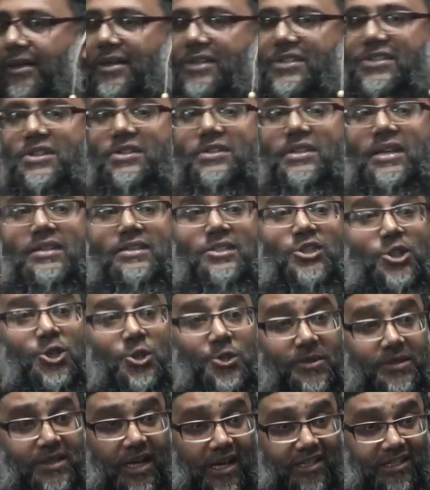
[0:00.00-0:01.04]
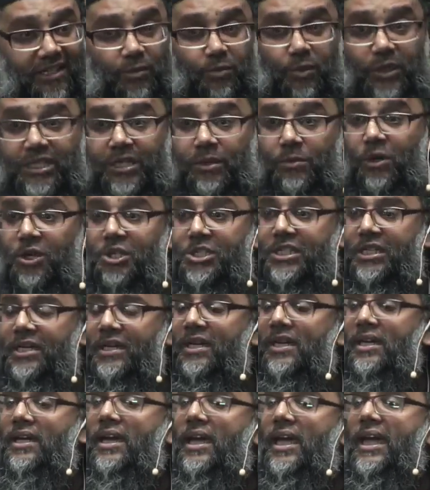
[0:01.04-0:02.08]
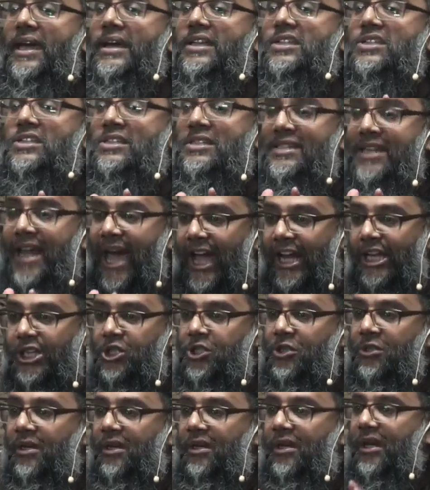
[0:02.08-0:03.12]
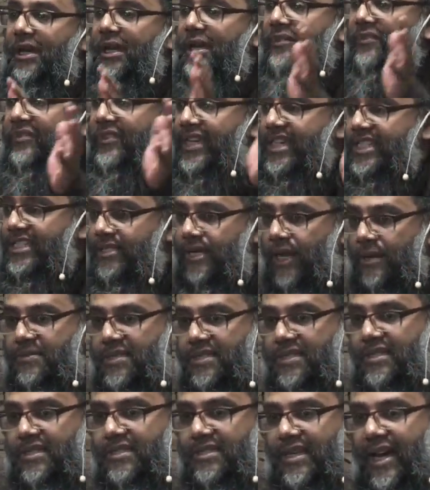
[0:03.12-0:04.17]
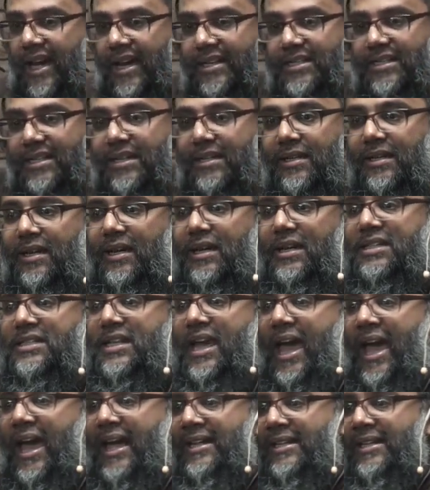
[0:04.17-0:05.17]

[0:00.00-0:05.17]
So there are two types of wishy-washy. It's natural in these types of society to